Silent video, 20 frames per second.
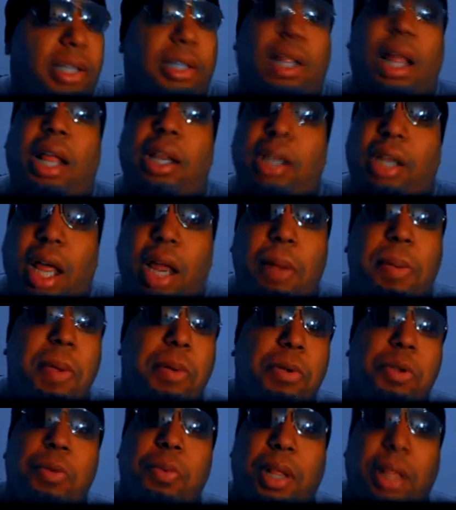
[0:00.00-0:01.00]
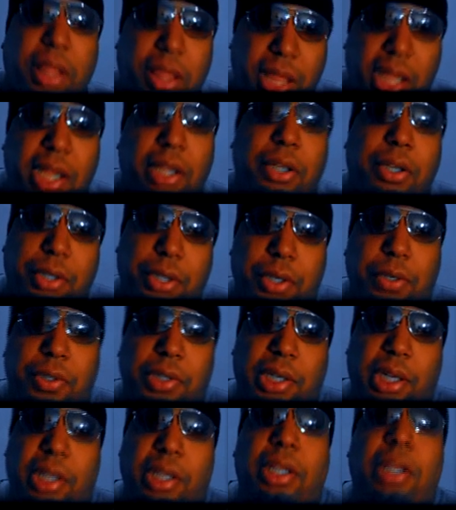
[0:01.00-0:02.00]
a lot of people you wouldn't think you're
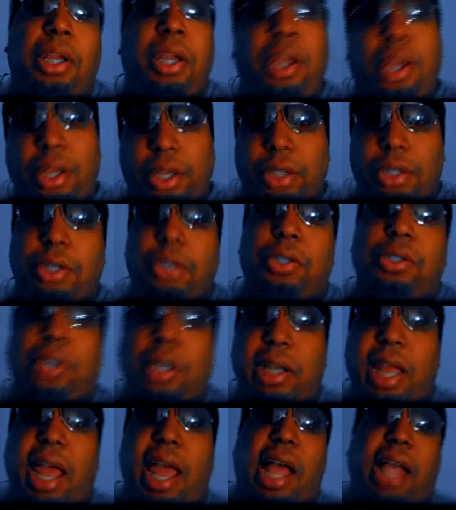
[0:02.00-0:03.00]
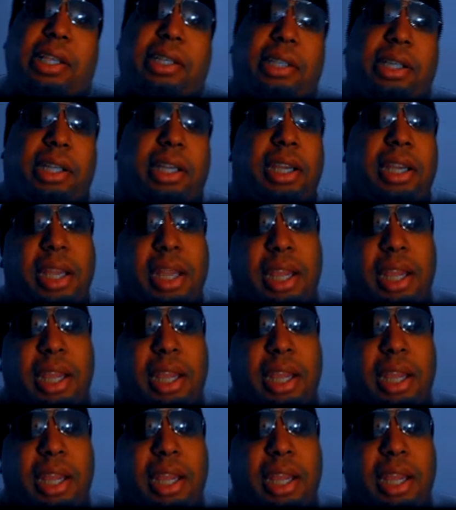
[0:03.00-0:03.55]
using it use Audacity.